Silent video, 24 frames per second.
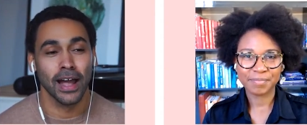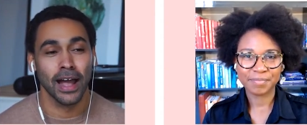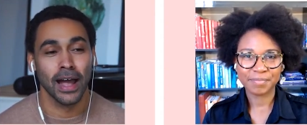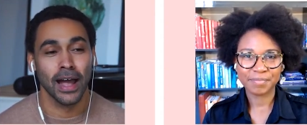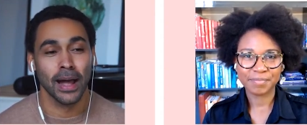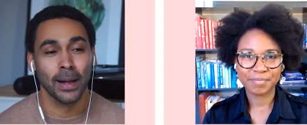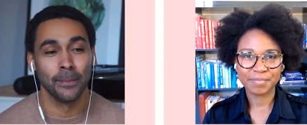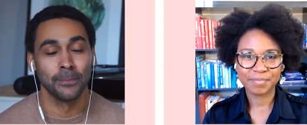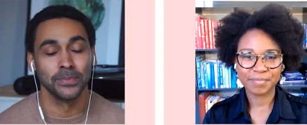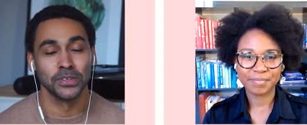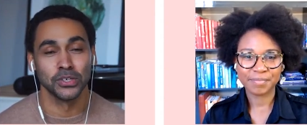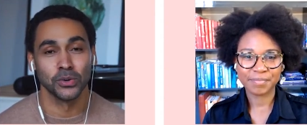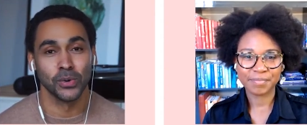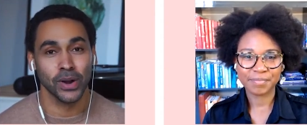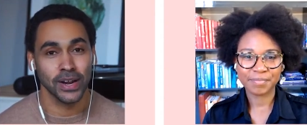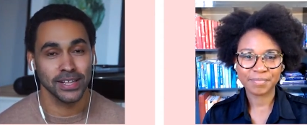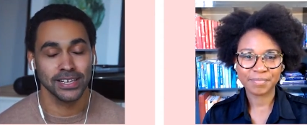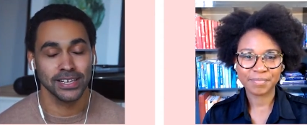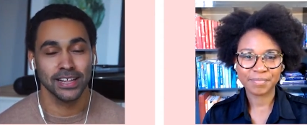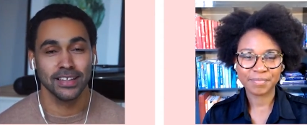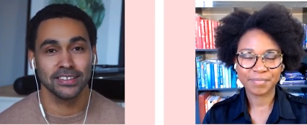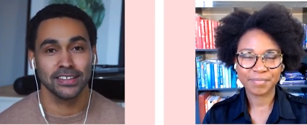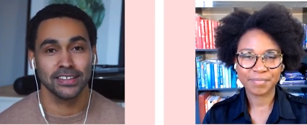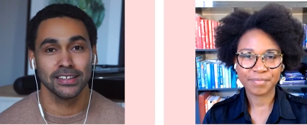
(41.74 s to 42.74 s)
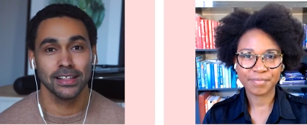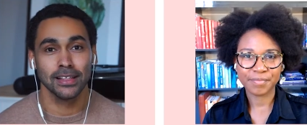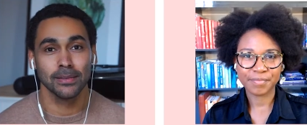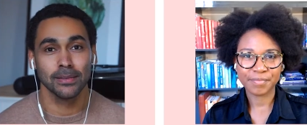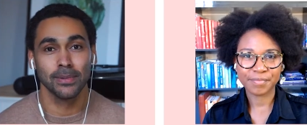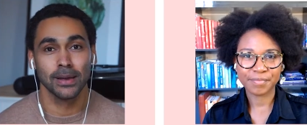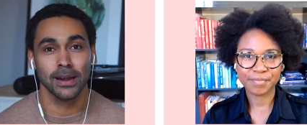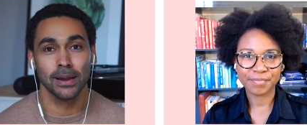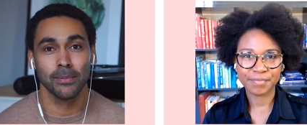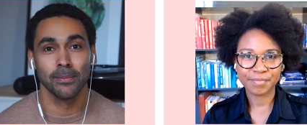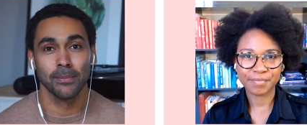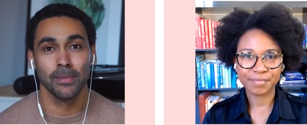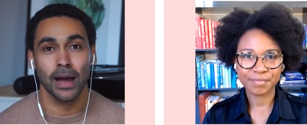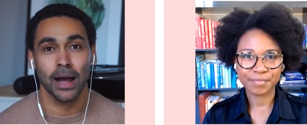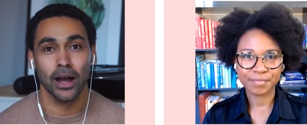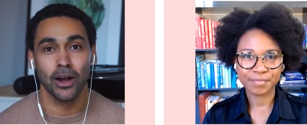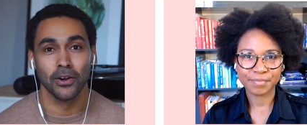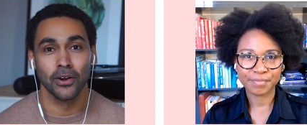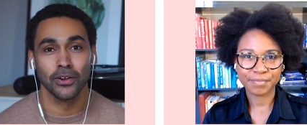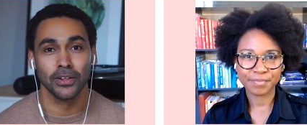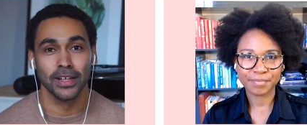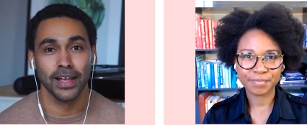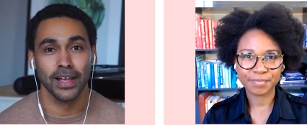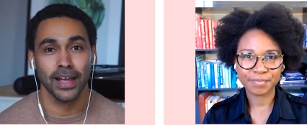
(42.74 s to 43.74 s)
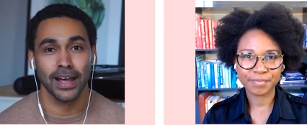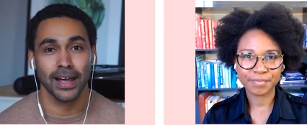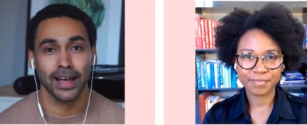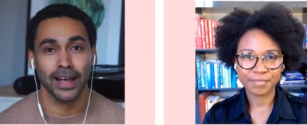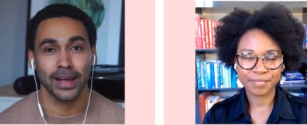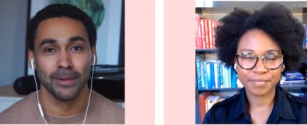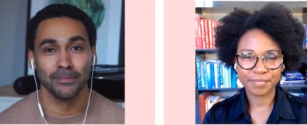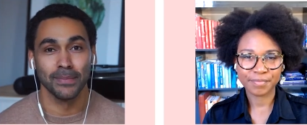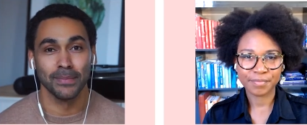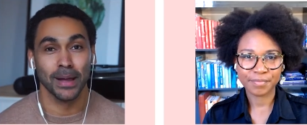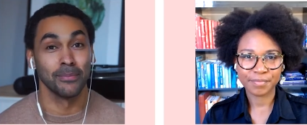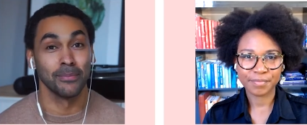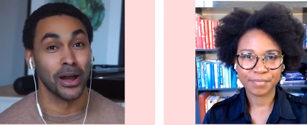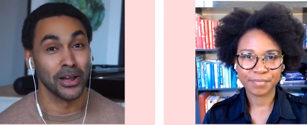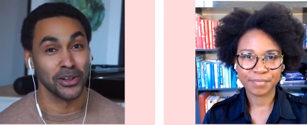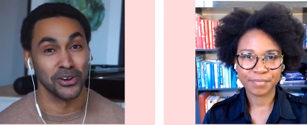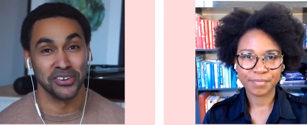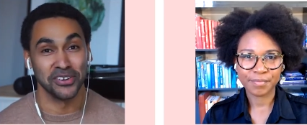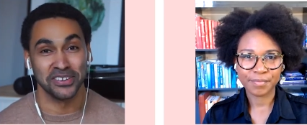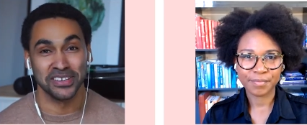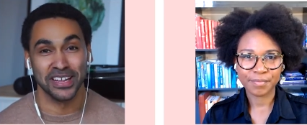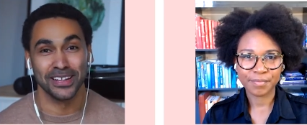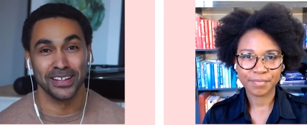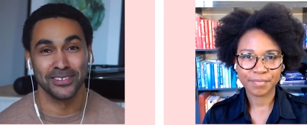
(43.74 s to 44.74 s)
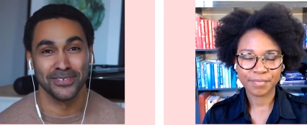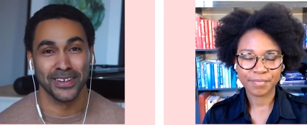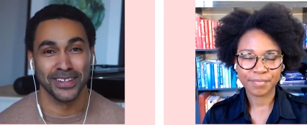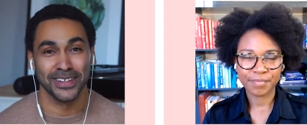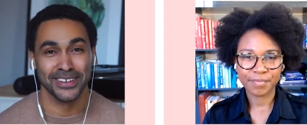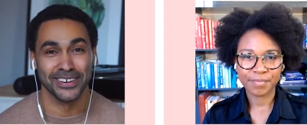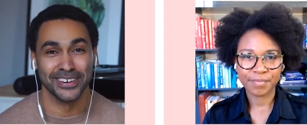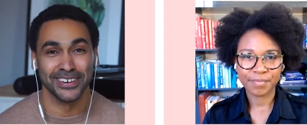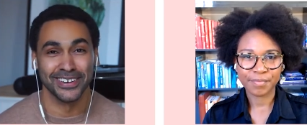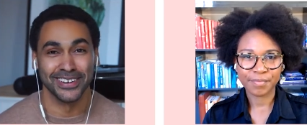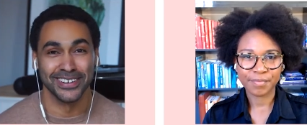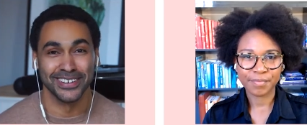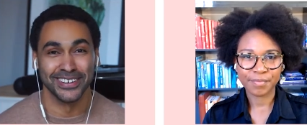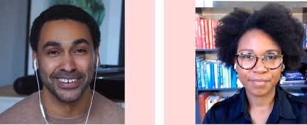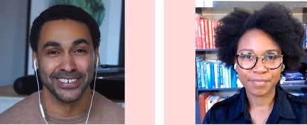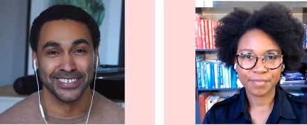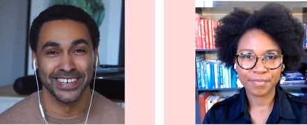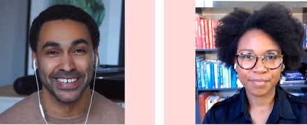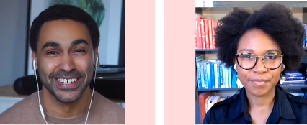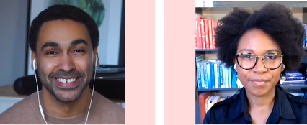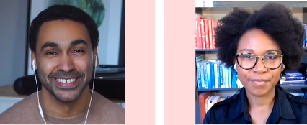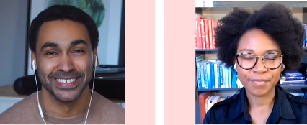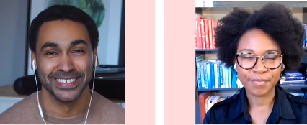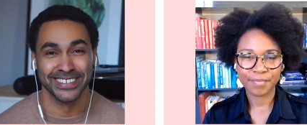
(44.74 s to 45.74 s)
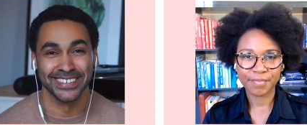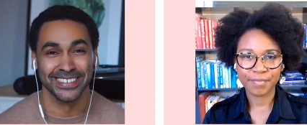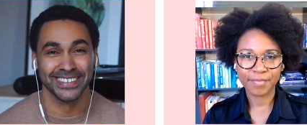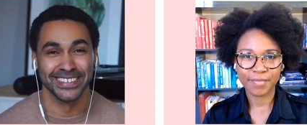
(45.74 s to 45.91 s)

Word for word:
Speaker 1: um, do you want to tell us a little bit about um, about yourself and your your title?